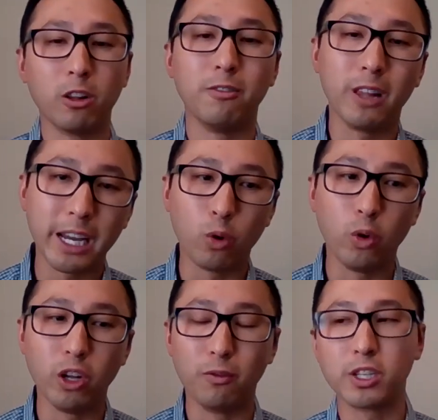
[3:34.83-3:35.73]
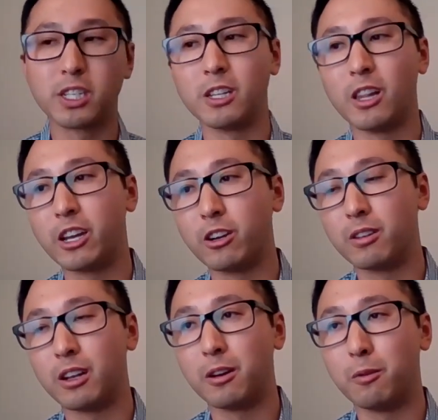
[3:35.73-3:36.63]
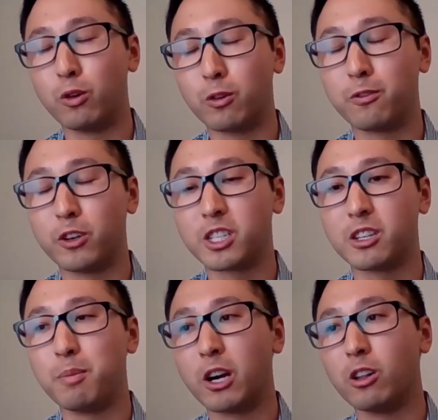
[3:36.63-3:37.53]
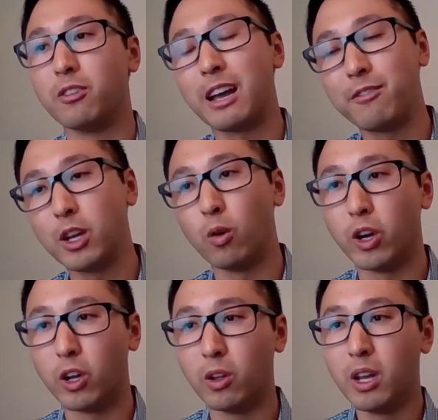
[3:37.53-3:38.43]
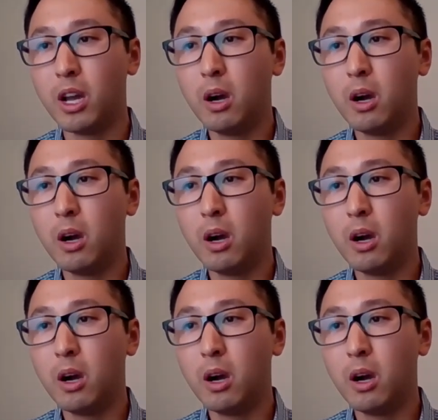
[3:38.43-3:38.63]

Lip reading: of light oil versus a barrel of heavy oil,